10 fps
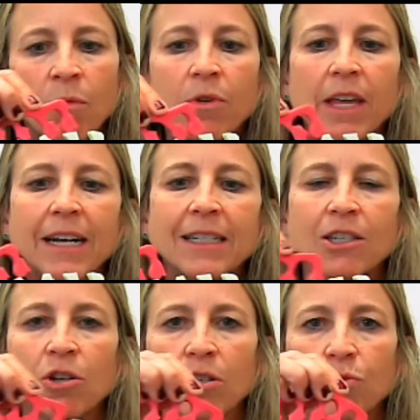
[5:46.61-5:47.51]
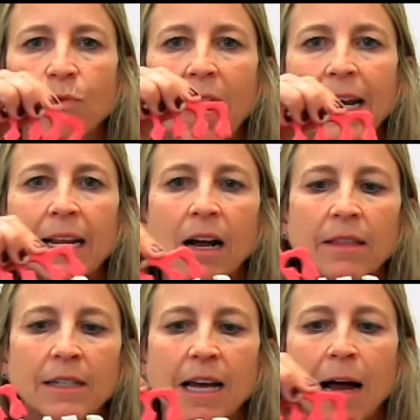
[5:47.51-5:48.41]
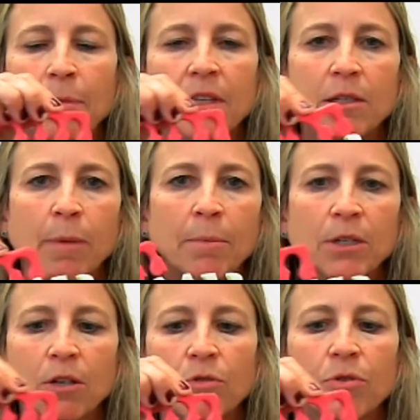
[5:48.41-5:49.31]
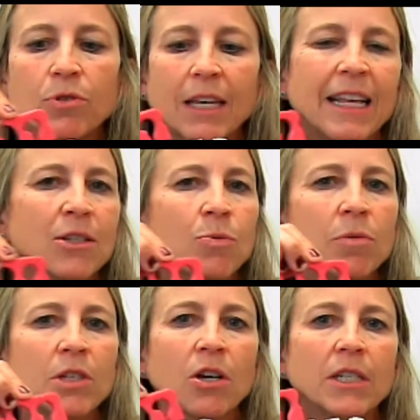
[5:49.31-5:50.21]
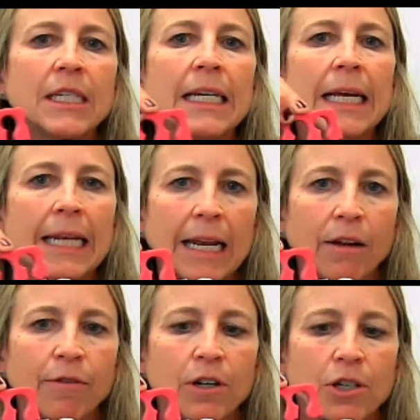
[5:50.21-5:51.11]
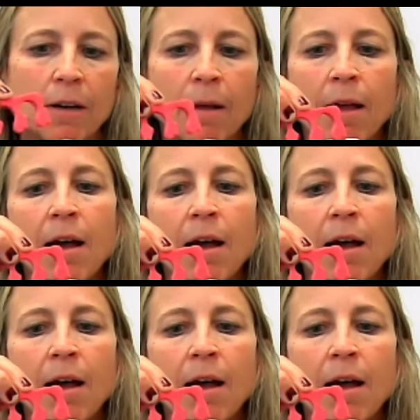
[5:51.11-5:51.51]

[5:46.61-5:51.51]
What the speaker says: well, then it starts riding on the top of these bumps and grooves, and that's where we start seeing kinetic friction.